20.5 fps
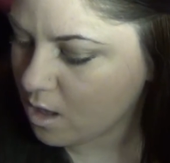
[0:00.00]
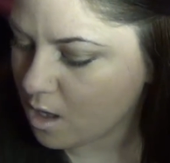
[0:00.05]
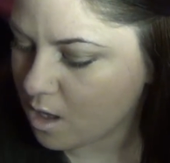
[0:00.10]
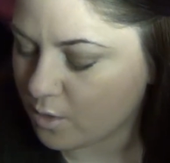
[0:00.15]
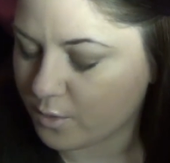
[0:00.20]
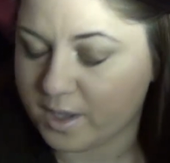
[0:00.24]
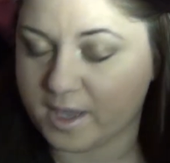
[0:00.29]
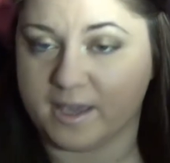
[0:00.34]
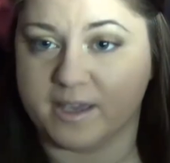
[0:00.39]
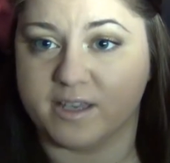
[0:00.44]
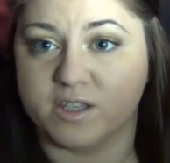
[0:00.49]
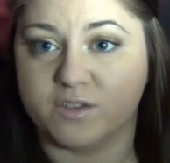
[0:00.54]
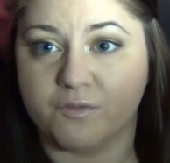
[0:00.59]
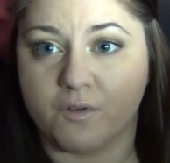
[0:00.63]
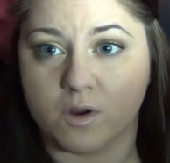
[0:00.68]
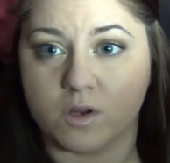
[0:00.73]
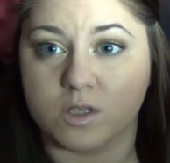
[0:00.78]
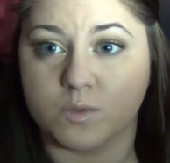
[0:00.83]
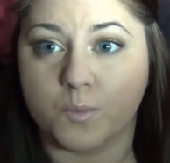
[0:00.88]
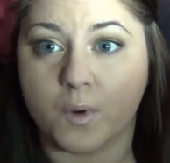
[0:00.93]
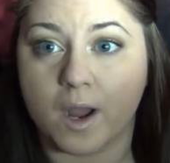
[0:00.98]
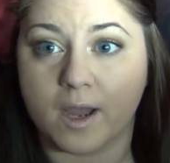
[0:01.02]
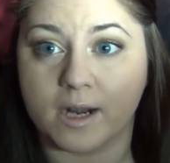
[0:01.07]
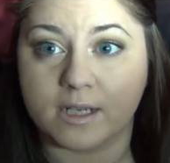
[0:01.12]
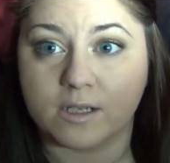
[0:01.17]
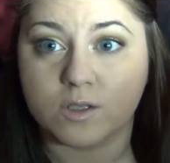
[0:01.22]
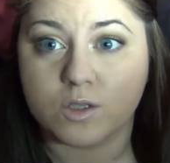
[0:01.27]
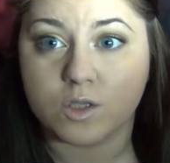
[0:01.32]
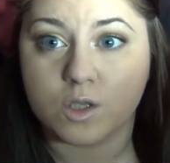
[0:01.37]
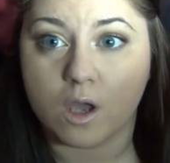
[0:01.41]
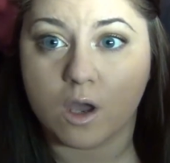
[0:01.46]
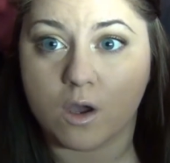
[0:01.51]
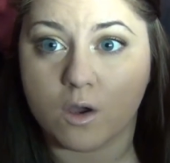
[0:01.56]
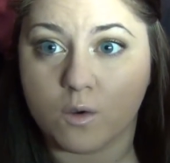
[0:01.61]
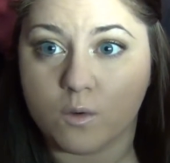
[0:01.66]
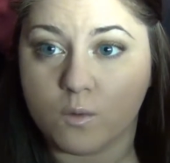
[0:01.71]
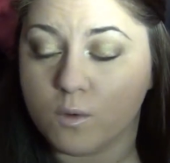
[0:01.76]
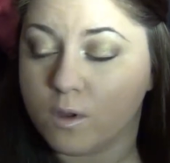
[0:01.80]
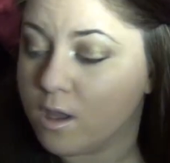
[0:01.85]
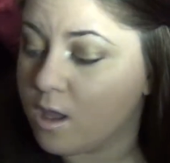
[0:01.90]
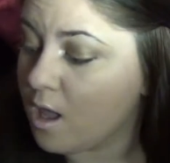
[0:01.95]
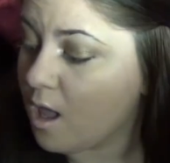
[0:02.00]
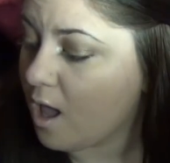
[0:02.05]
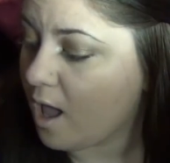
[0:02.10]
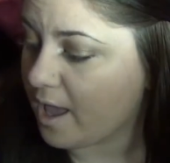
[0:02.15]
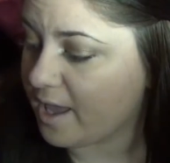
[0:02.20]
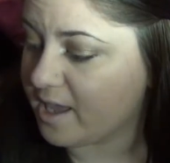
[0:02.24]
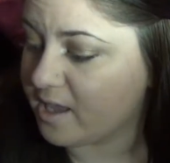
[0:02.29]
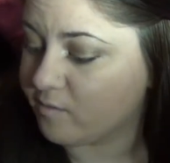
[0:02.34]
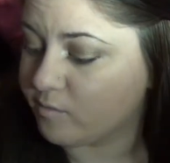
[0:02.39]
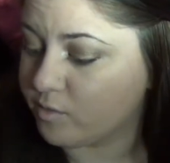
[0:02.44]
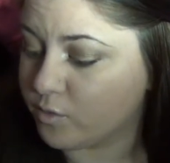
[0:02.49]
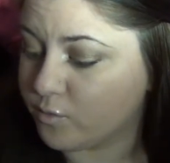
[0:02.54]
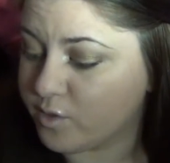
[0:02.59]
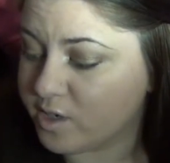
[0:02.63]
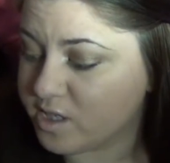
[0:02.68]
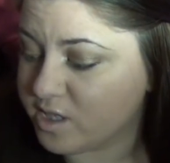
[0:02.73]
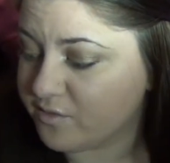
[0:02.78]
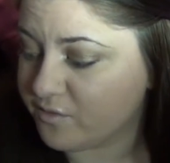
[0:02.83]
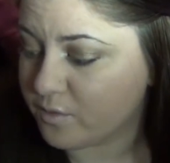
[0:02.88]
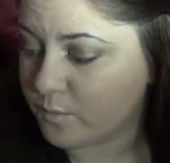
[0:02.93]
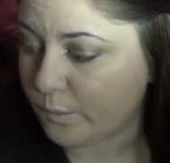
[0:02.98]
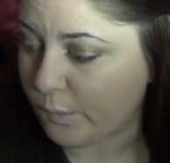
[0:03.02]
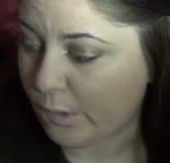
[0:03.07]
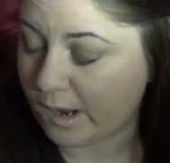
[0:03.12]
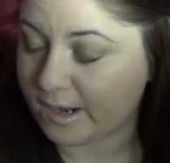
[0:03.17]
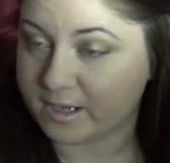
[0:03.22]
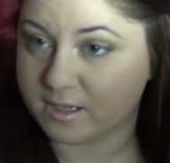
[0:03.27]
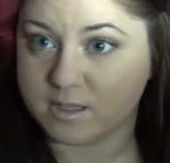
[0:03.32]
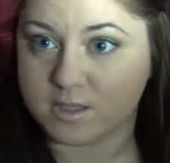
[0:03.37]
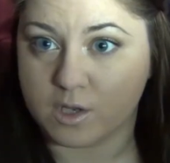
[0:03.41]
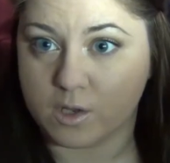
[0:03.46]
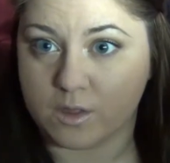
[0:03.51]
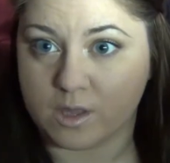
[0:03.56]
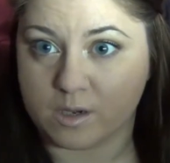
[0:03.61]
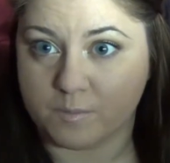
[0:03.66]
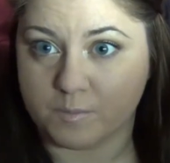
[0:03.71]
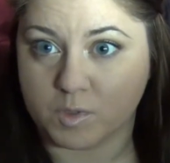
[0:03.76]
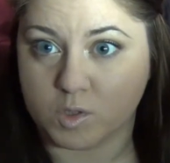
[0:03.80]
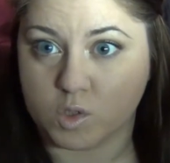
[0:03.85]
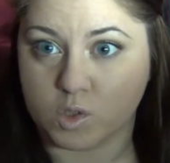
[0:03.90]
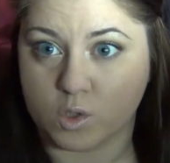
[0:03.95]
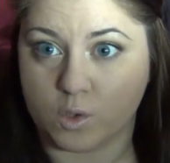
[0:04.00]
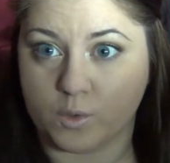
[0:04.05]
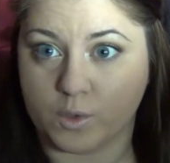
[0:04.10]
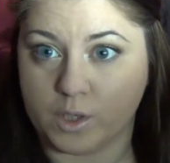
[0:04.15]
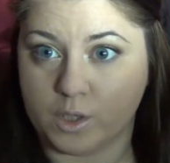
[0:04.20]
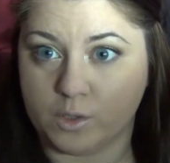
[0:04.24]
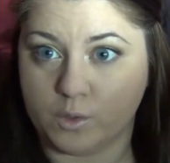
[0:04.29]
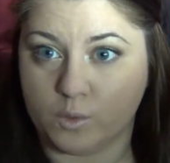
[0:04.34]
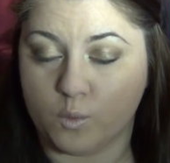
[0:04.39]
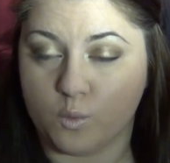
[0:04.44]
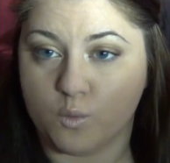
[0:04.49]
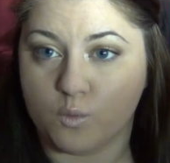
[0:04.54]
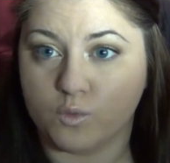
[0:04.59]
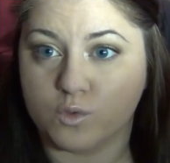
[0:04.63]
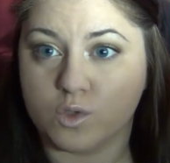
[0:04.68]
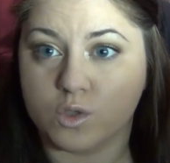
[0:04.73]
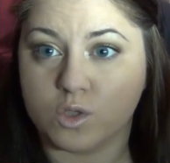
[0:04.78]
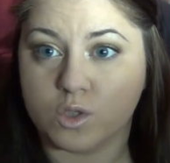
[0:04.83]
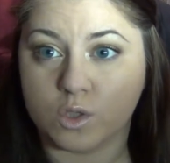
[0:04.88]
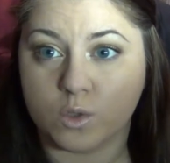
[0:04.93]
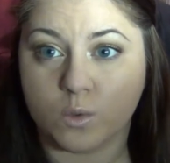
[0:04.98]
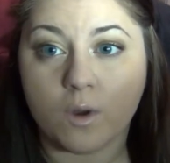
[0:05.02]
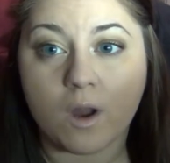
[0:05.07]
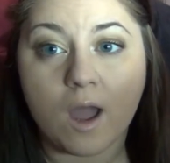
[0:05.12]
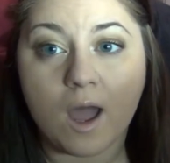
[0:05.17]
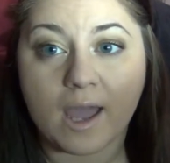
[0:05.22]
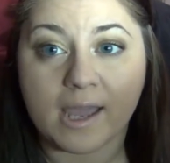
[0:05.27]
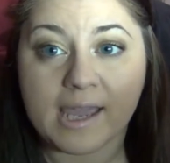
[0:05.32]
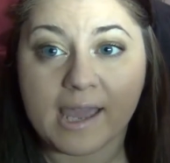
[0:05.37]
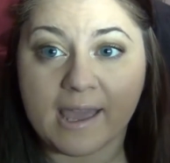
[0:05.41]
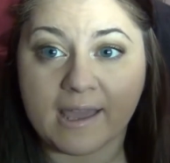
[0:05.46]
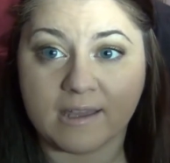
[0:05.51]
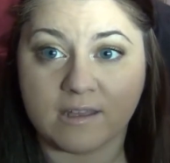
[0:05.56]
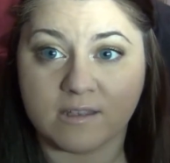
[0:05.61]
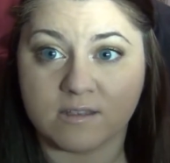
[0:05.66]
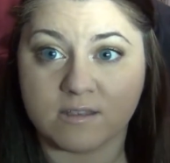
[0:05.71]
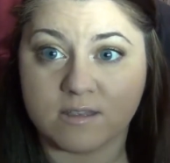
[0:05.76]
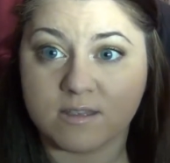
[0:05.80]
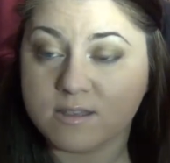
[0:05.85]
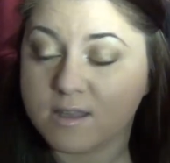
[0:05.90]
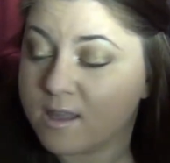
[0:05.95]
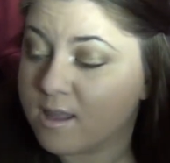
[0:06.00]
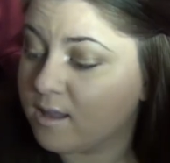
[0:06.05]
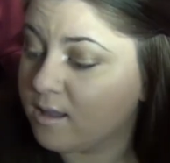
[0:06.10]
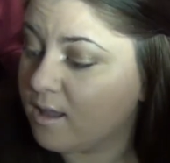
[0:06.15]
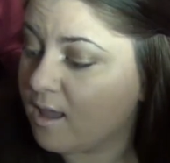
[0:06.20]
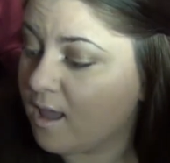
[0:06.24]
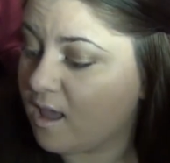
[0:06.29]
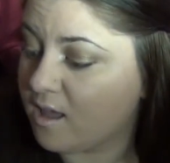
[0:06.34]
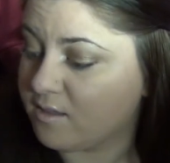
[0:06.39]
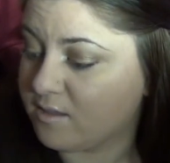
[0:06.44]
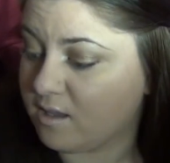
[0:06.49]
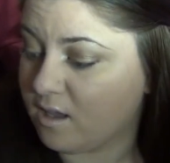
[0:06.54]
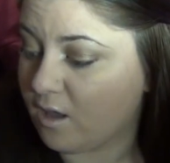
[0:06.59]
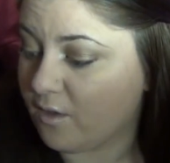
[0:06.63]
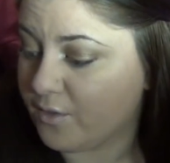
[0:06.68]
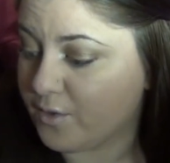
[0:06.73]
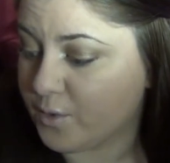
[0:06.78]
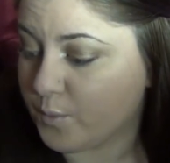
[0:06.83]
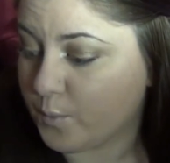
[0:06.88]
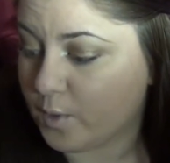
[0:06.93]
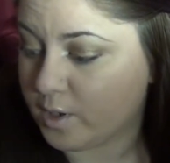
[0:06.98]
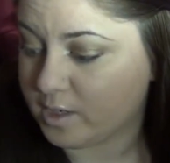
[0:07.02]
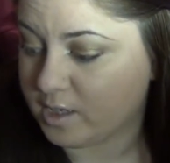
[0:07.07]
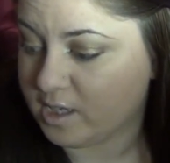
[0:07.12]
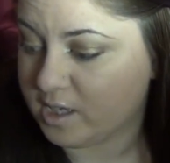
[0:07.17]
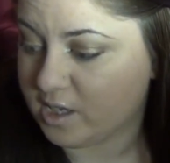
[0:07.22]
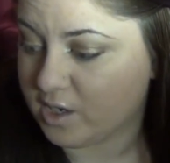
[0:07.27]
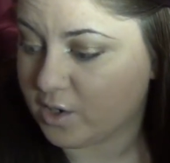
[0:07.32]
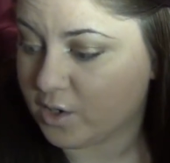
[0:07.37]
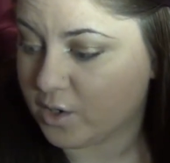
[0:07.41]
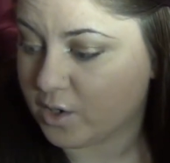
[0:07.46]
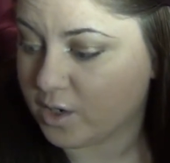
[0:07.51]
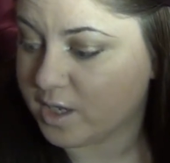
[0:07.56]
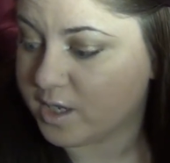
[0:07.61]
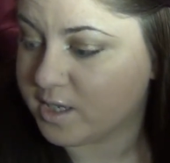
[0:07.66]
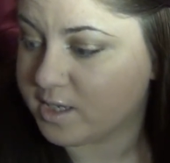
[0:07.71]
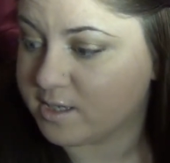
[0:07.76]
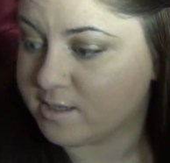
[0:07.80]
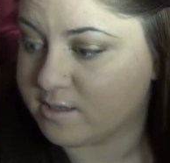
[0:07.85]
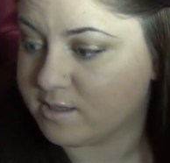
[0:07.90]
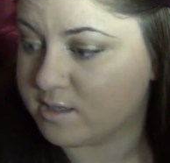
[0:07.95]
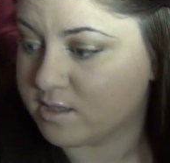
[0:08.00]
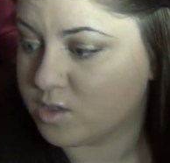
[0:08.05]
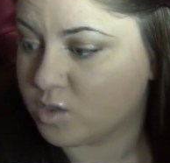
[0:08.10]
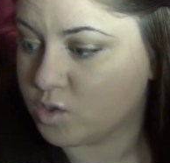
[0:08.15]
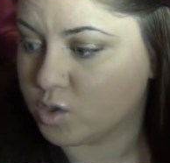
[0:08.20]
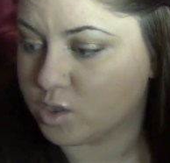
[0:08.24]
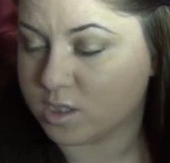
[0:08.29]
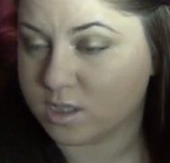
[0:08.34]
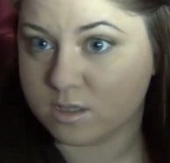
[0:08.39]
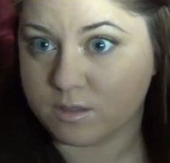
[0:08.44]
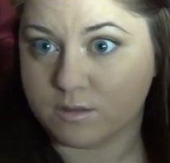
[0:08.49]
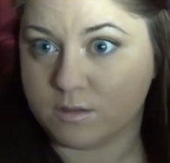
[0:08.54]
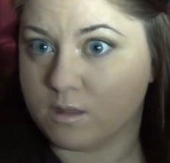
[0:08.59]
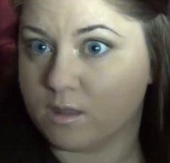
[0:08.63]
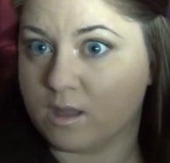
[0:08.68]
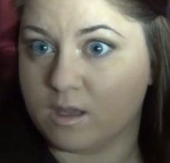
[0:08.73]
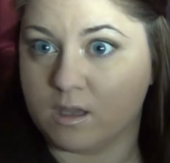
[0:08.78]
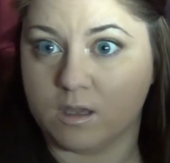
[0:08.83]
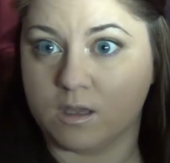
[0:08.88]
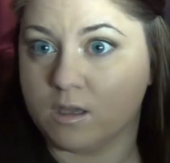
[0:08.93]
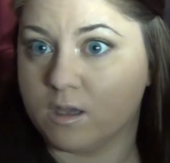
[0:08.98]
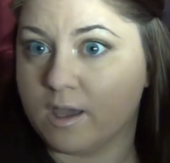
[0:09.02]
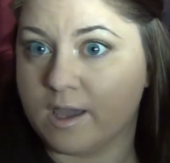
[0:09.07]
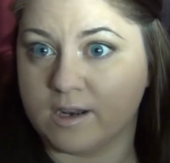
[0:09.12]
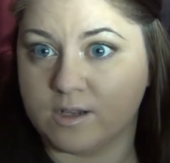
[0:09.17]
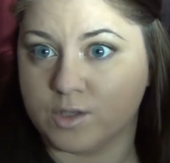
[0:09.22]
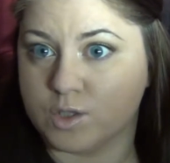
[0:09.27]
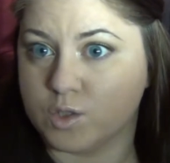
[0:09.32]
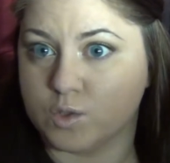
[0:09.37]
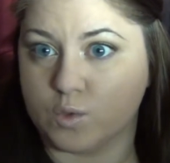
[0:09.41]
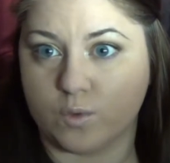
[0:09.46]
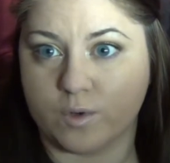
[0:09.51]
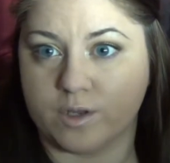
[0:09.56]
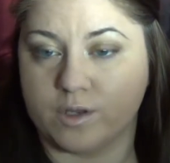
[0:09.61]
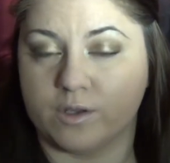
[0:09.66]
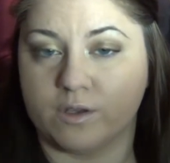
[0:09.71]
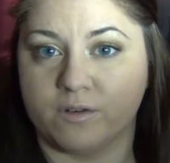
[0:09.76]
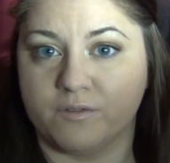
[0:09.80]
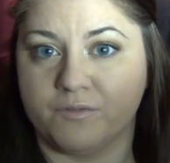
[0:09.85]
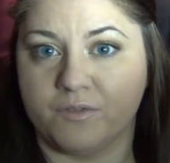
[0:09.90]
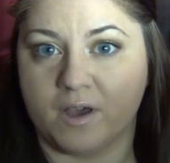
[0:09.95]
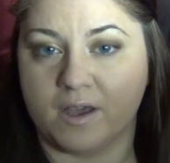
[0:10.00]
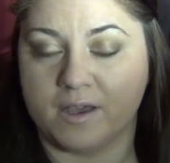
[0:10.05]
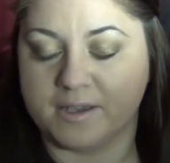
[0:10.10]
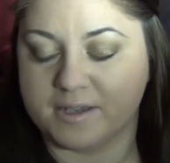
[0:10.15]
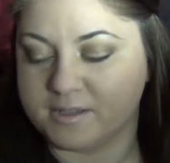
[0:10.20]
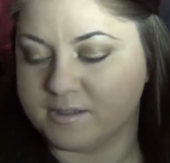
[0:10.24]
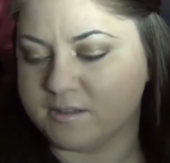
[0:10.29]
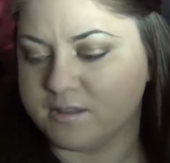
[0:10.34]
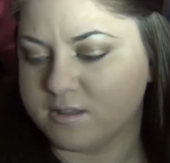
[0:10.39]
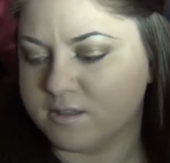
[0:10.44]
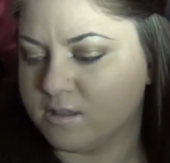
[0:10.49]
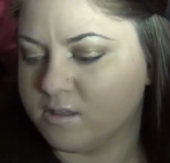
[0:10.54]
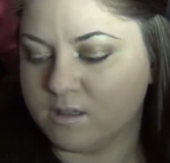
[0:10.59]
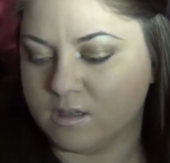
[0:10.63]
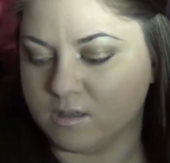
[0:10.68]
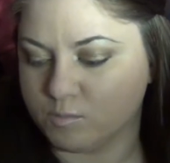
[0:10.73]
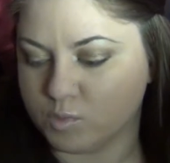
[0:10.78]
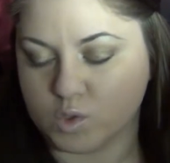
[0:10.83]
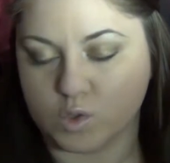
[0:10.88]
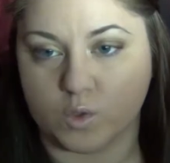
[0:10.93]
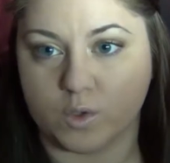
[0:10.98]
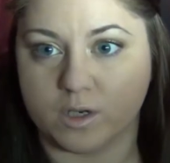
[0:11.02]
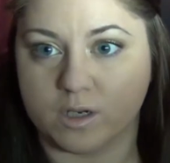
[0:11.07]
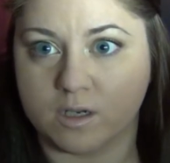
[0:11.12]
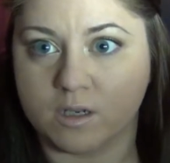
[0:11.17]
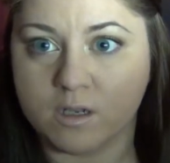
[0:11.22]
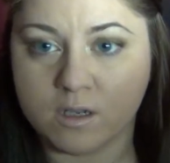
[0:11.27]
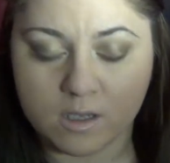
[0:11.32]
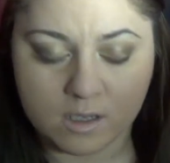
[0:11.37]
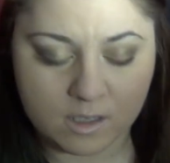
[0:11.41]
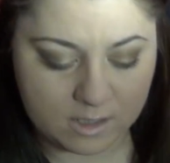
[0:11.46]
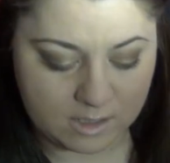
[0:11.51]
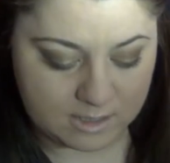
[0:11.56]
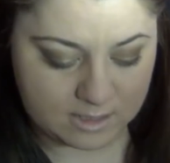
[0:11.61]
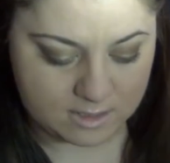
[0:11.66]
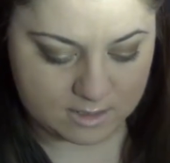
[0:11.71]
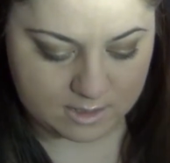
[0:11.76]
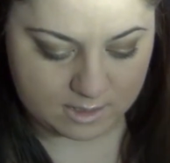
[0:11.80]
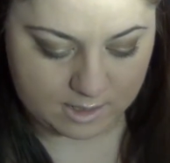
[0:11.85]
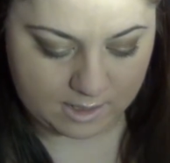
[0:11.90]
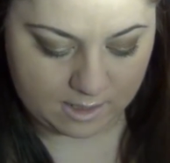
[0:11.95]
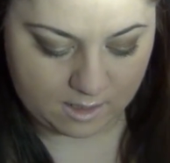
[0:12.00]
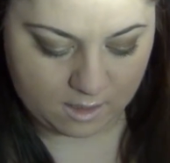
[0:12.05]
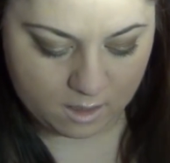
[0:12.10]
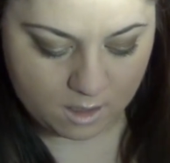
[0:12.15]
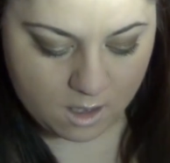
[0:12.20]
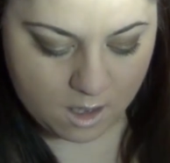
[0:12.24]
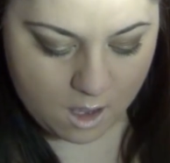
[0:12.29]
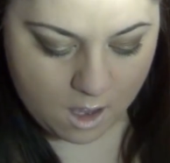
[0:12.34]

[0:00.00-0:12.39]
Okay, as far as products go, I have 3 different products here that I'm going to show you. 2 are high-end, and the other one here is just like at a store you could find, I'm sure, easily.